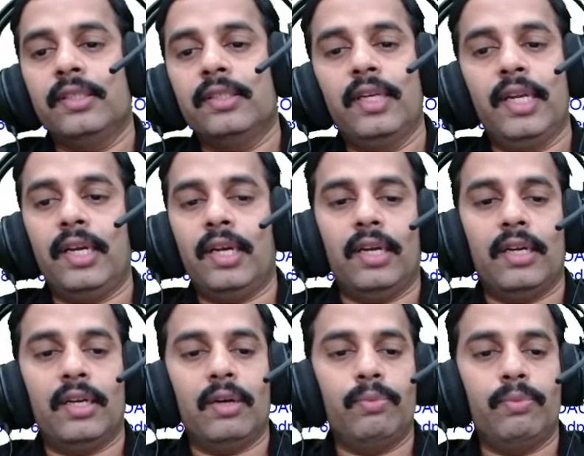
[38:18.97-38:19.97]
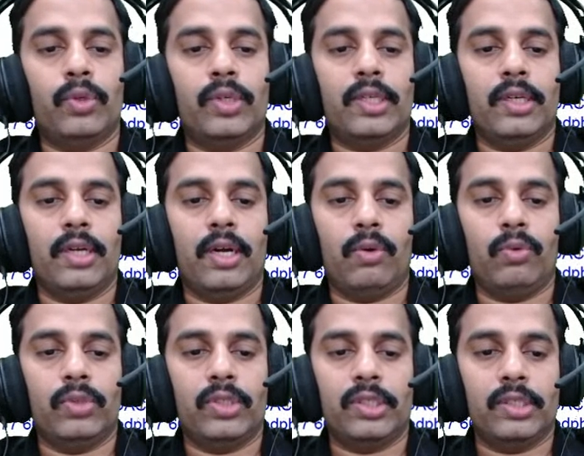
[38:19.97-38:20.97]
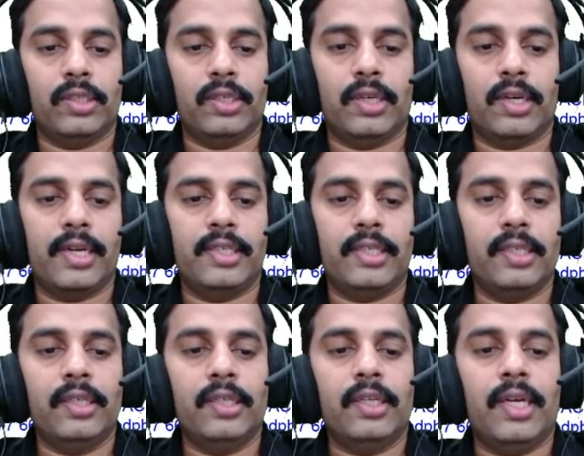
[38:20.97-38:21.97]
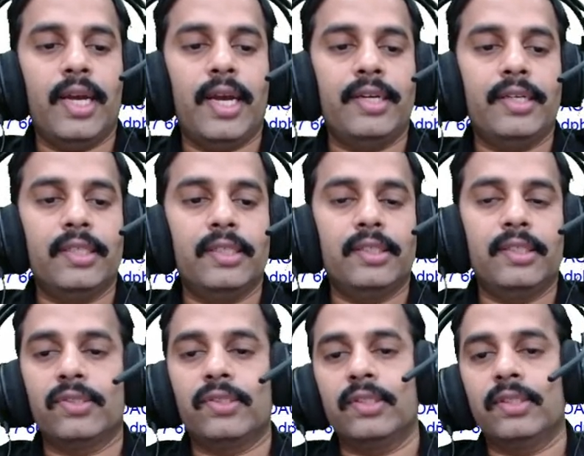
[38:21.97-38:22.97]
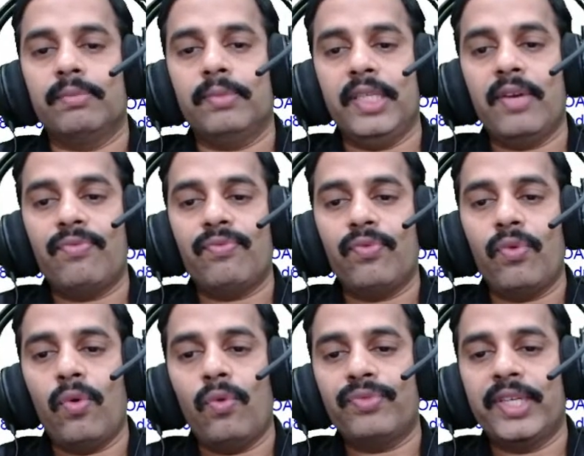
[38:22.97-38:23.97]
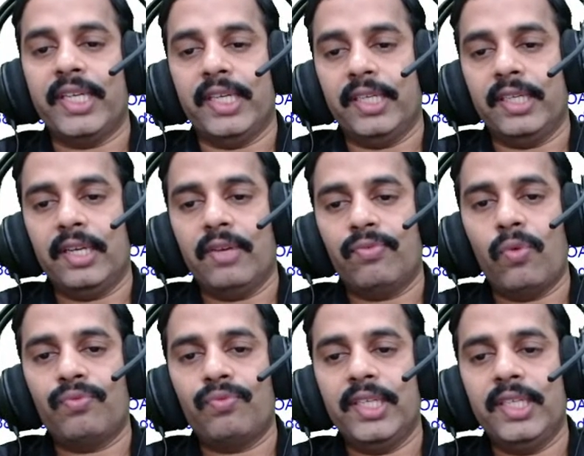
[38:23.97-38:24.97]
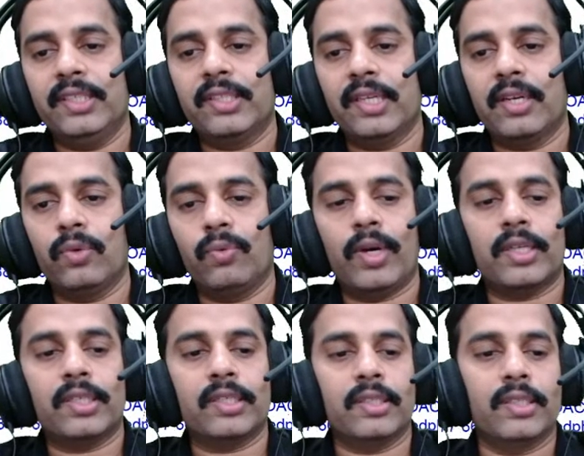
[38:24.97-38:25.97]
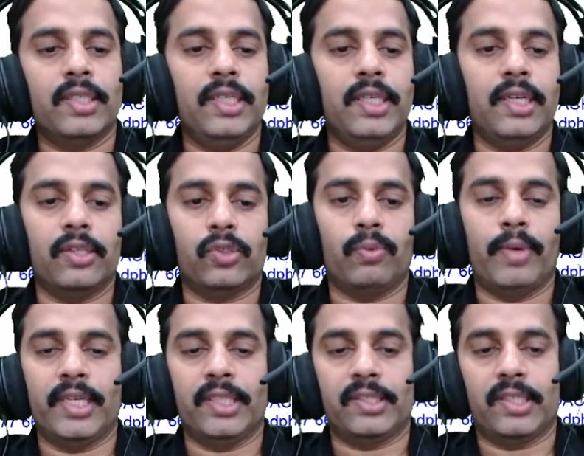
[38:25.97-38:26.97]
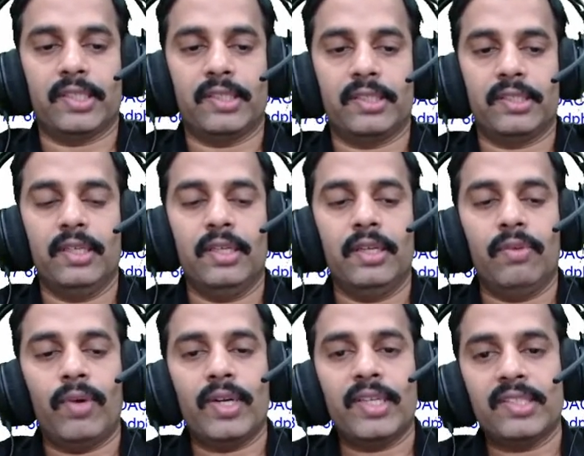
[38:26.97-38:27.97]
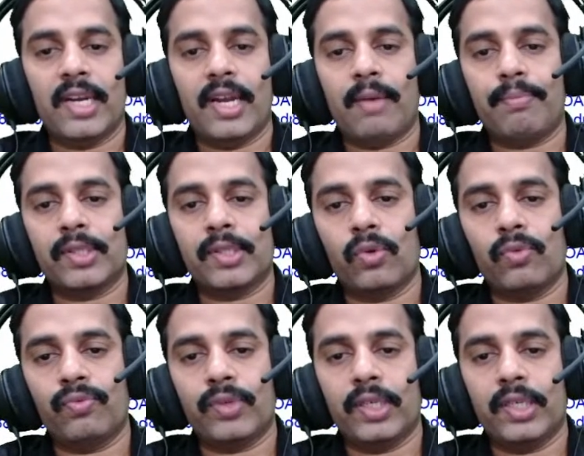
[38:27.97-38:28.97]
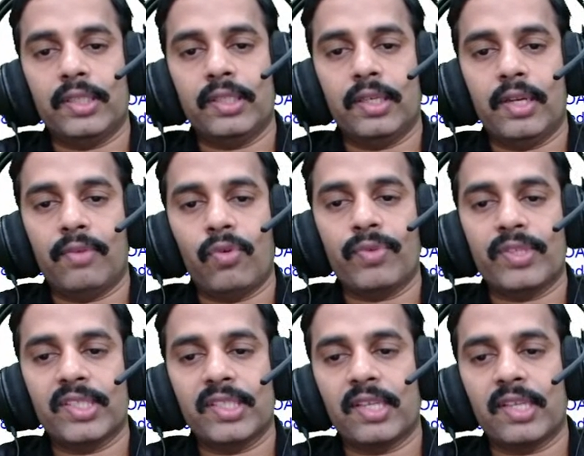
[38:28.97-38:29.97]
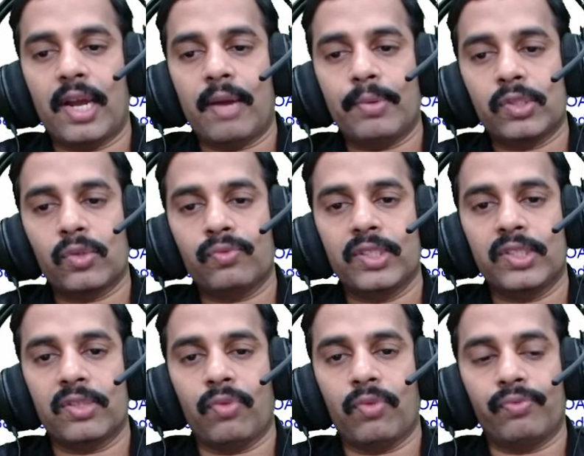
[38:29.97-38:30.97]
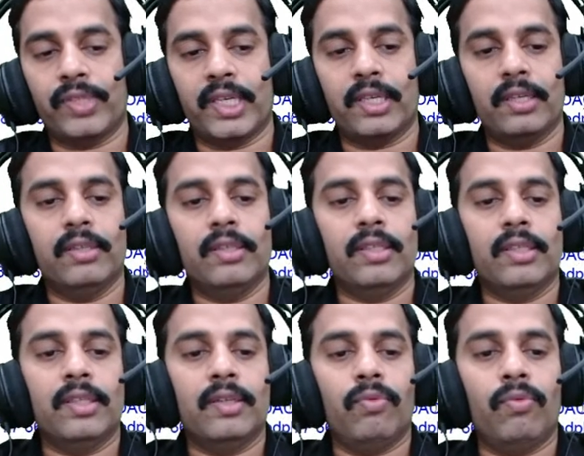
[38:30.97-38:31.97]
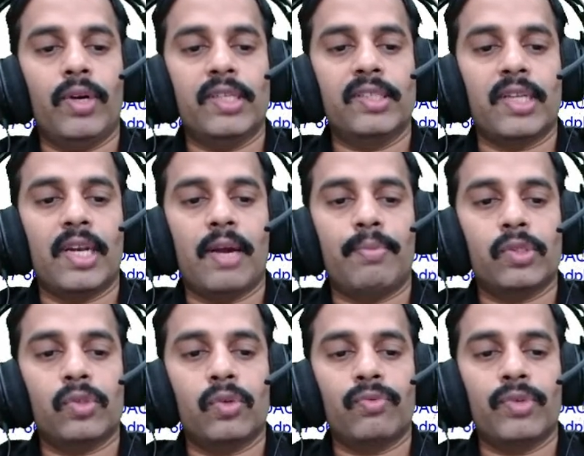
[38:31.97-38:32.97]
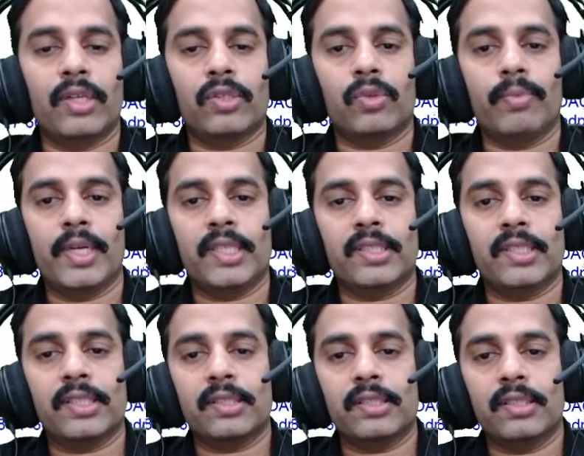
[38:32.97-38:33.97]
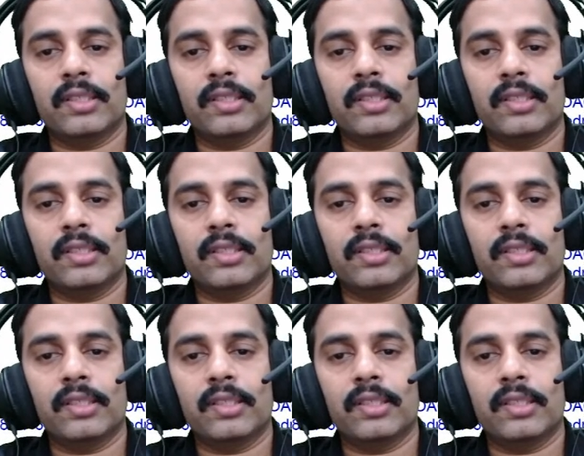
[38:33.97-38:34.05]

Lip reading: 3 I have put out, right? And this f of t is equal to what? E raised to minus x. What is the Laplace of f of s? Is the Laplace of this f of t. What is the Laplace of e raised to minus x?